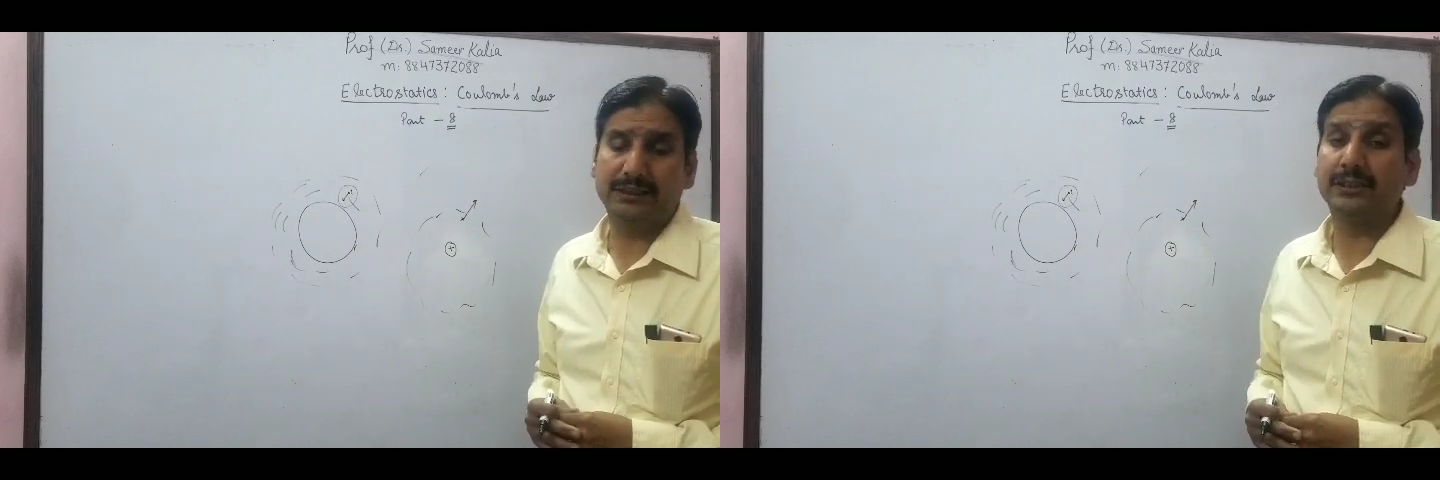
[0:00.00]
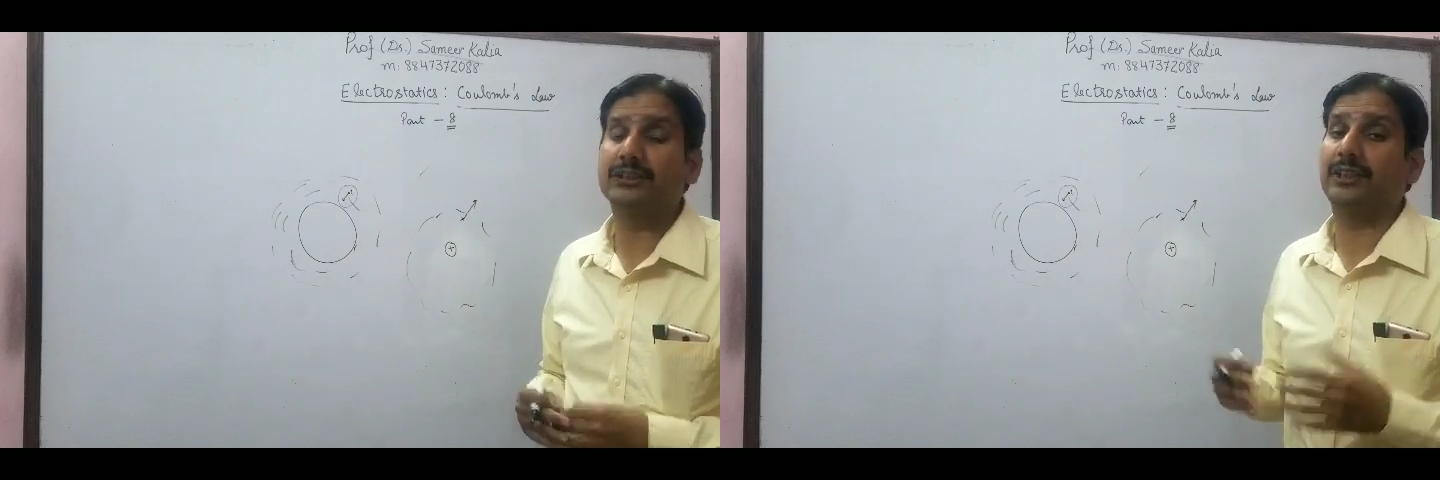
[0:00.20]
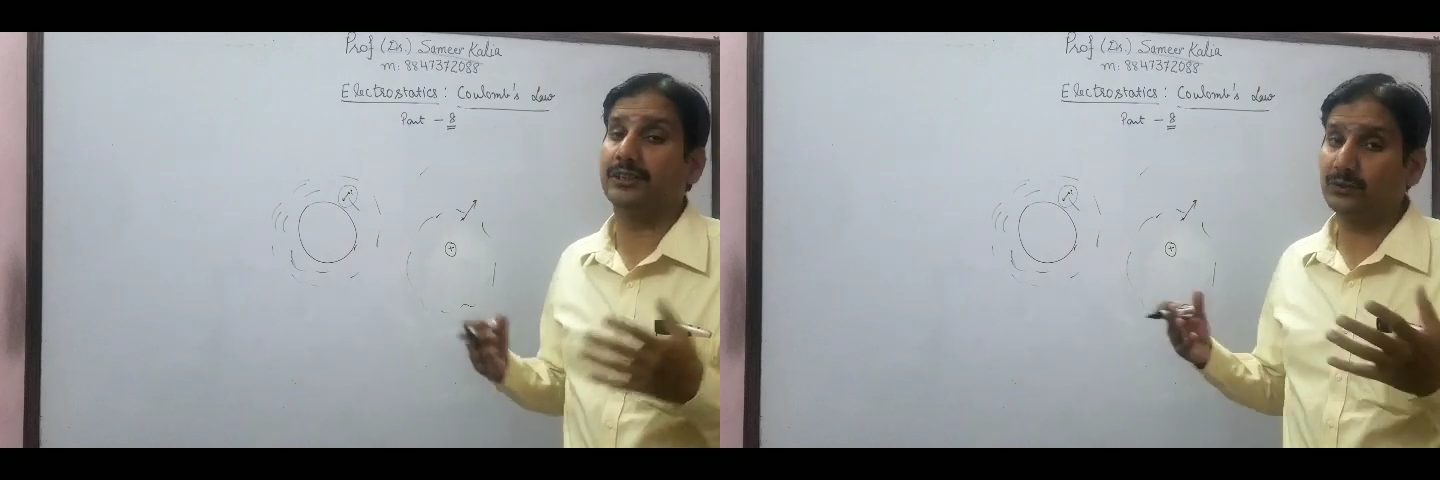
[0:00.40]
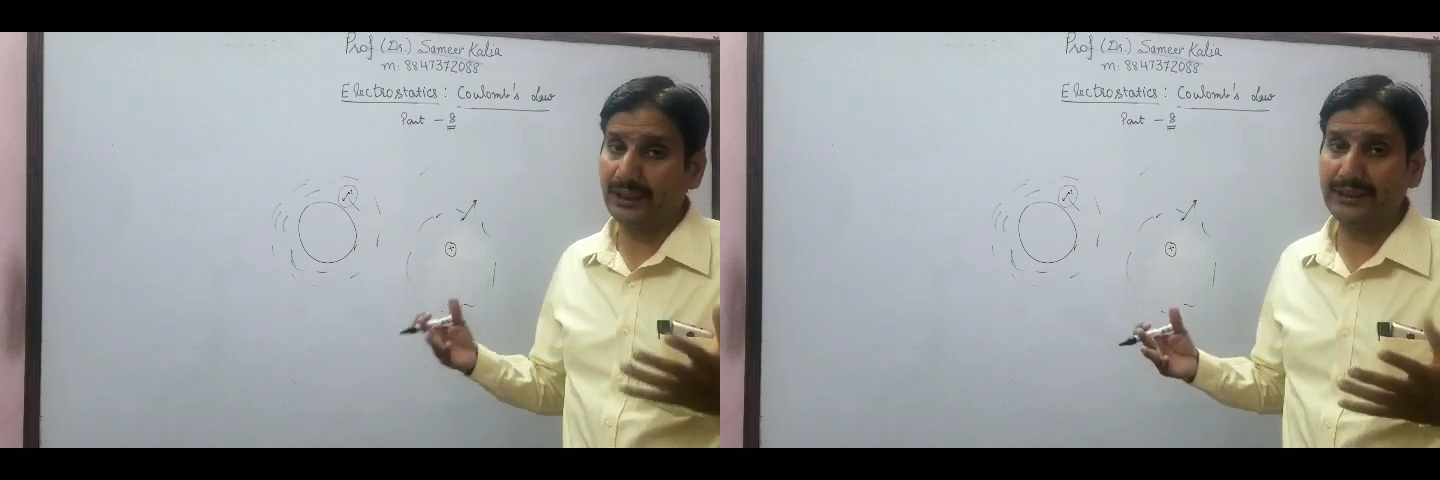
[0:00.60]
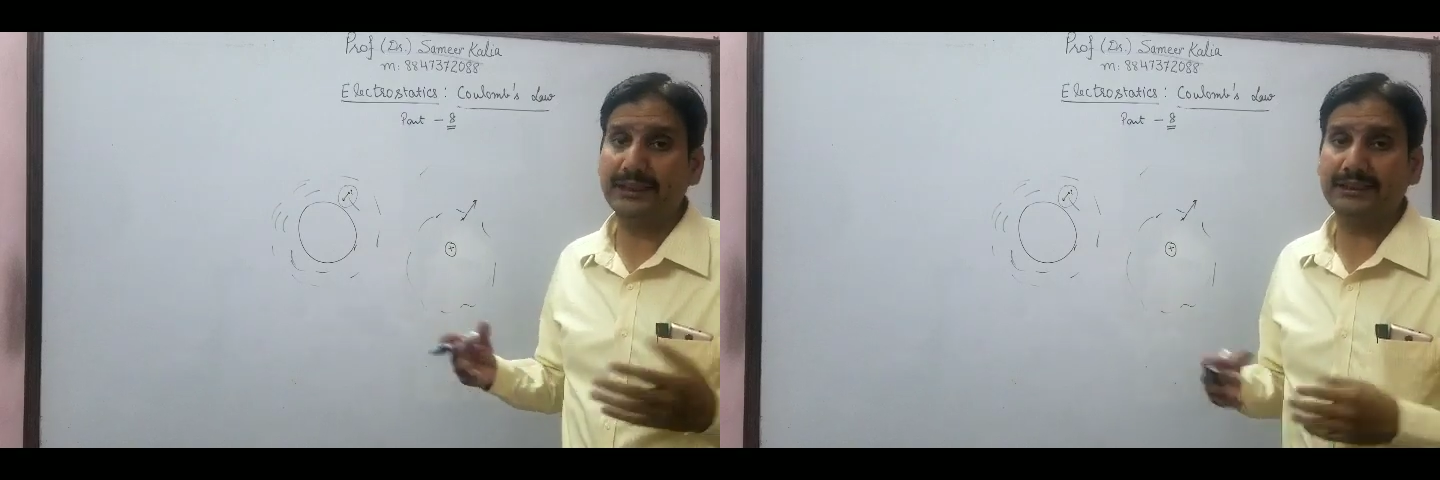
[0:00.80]

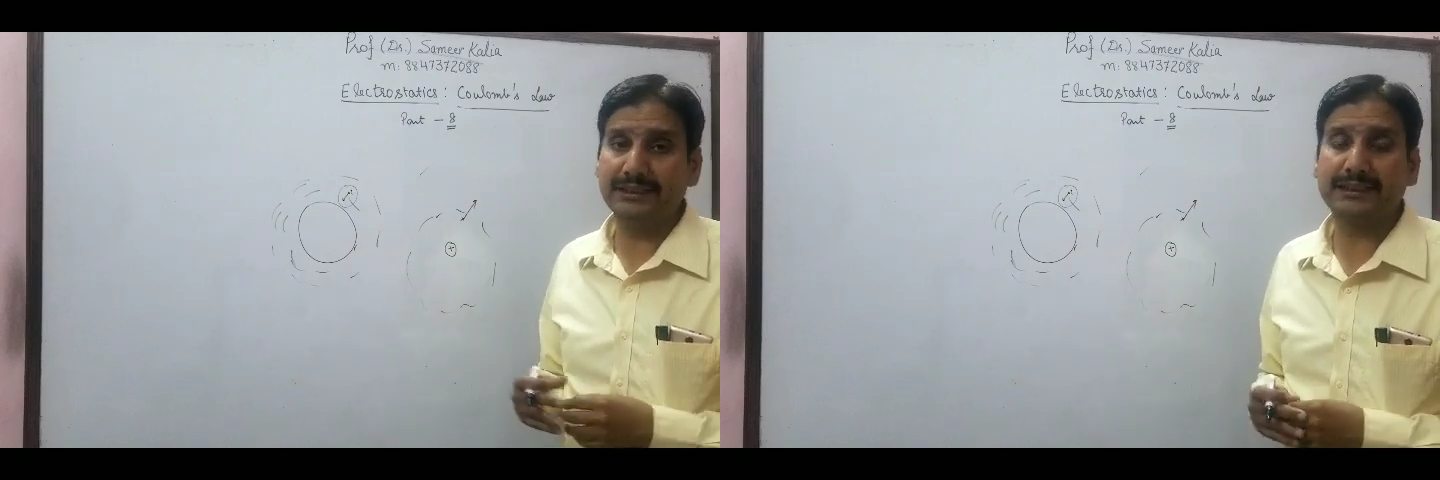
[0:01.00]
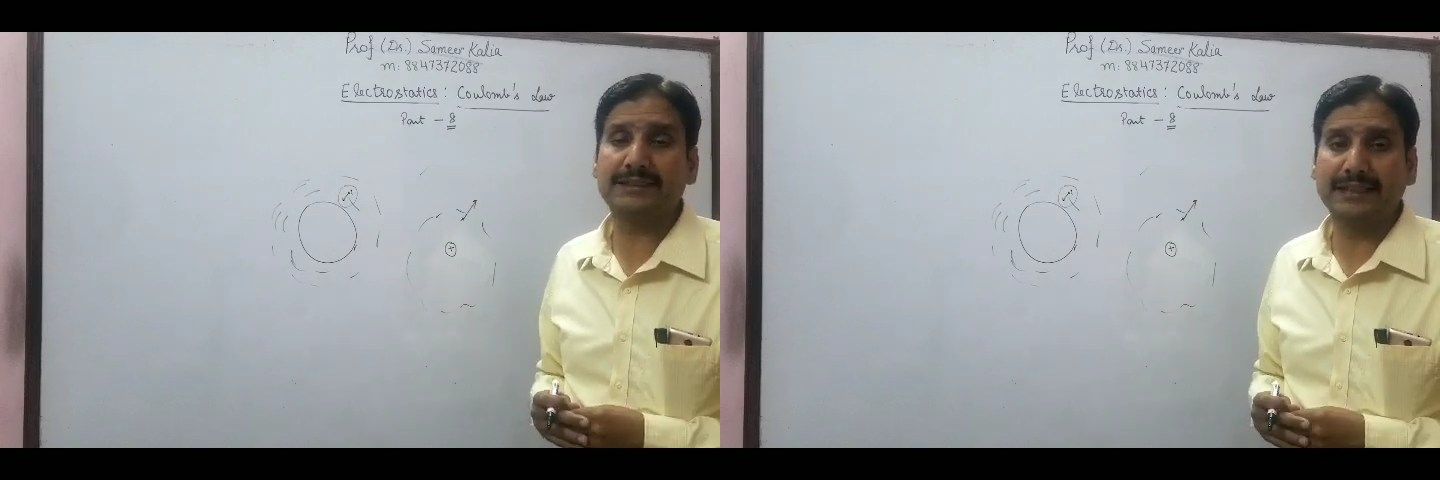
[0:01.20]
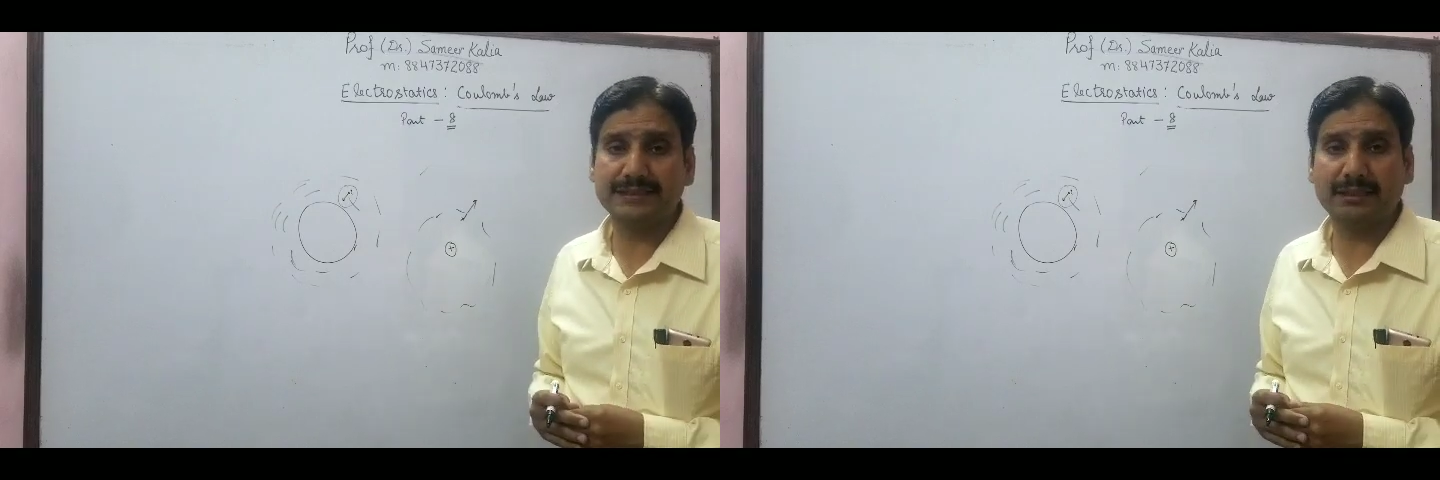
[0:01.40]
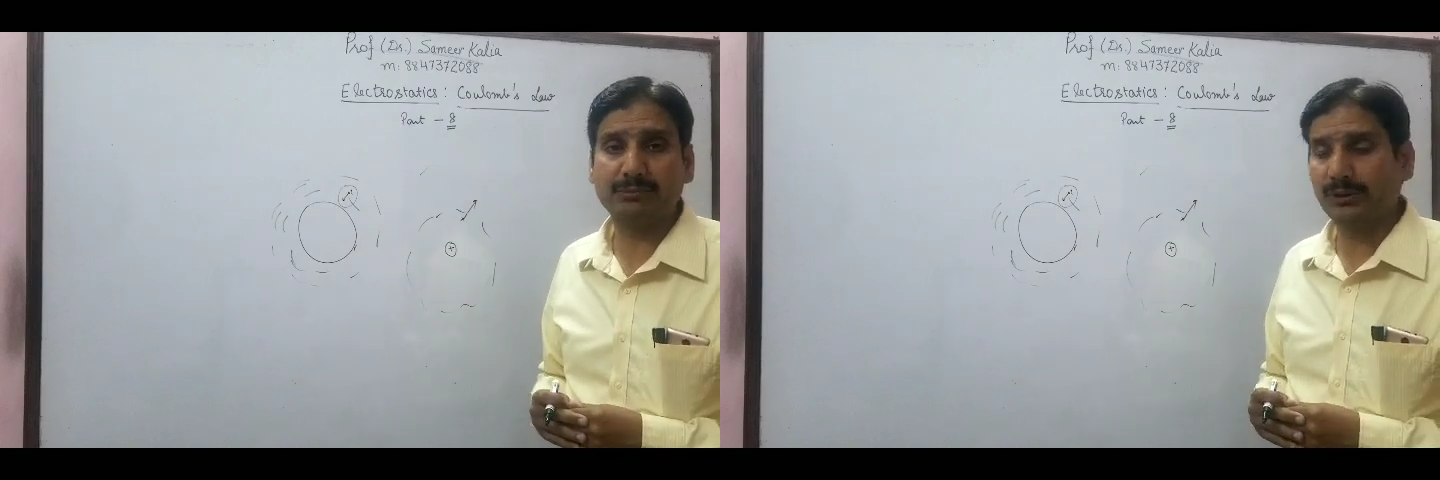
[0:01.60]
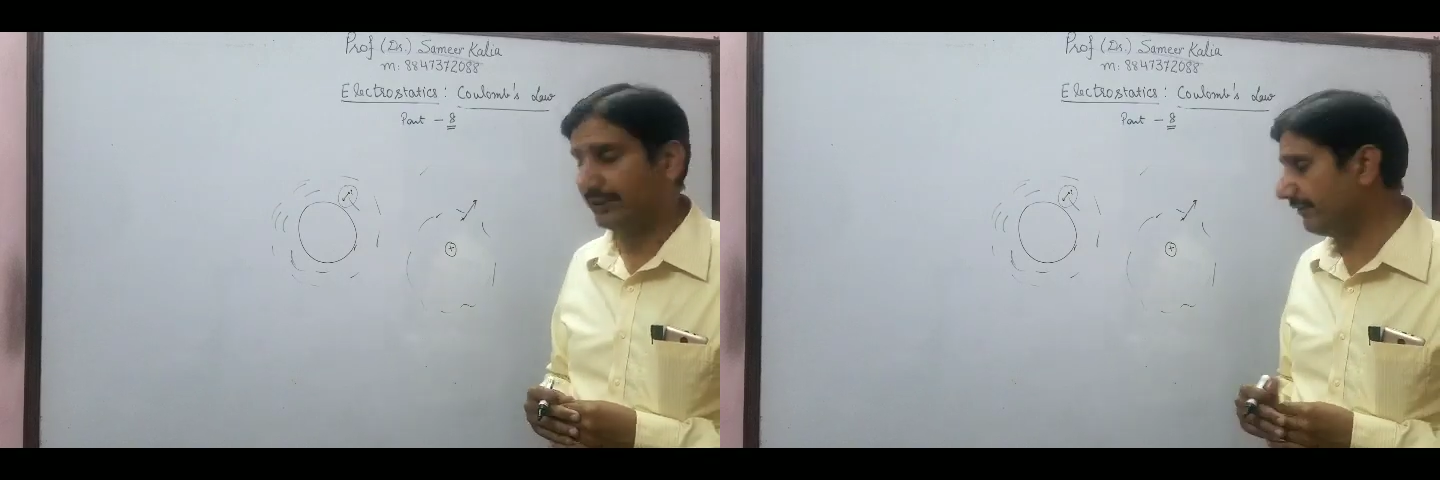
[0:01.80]
theoretically extends
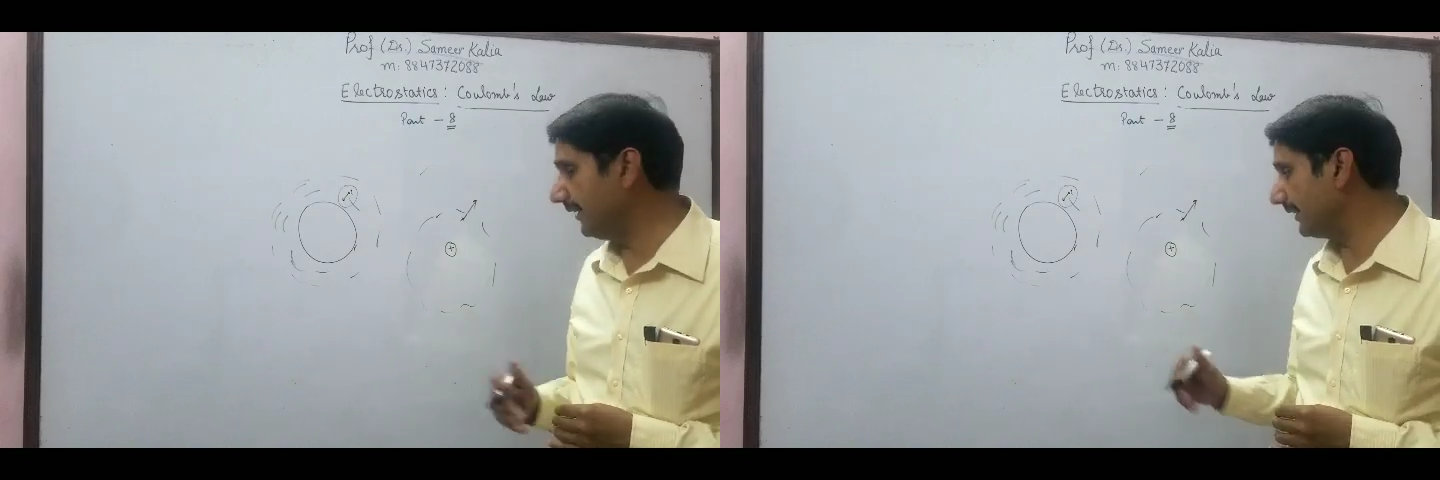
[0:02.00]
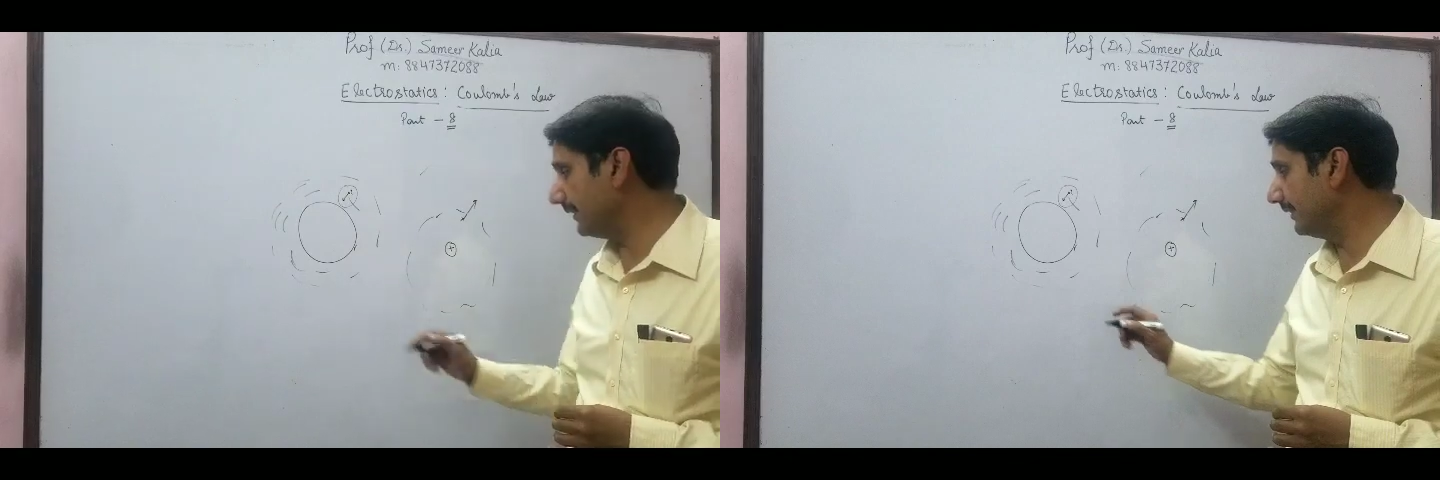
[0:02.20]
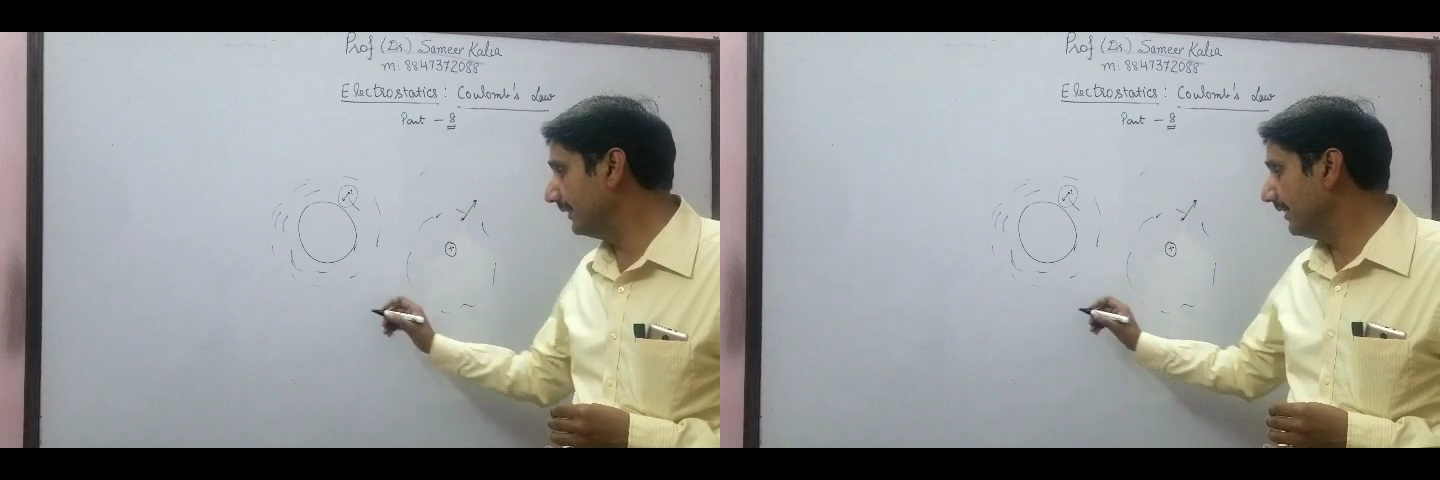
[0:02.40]
up to infinity,